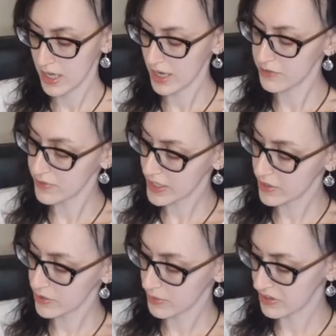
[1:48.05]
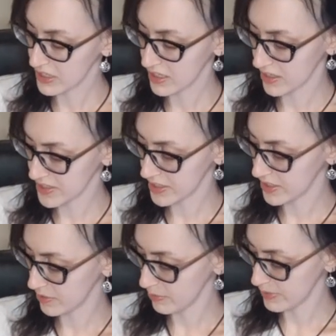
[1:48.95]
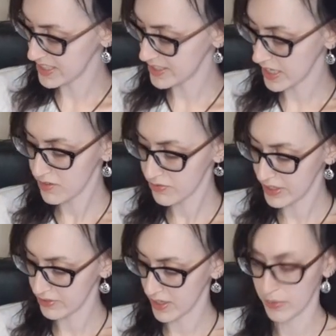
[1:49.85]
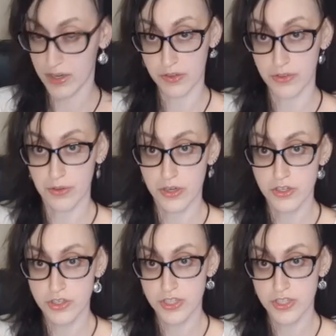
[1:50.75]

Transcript: I figured with Hinata, it would be safe if I went on the larger